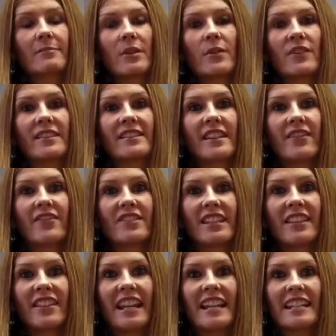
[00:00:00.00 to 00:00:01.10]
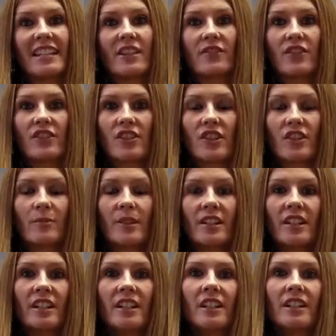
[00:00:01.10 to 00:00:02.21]
on the 17th and 18th of
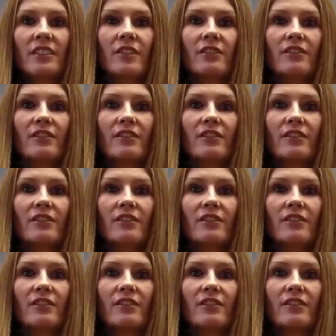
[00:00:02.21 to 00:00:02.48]
October. You'll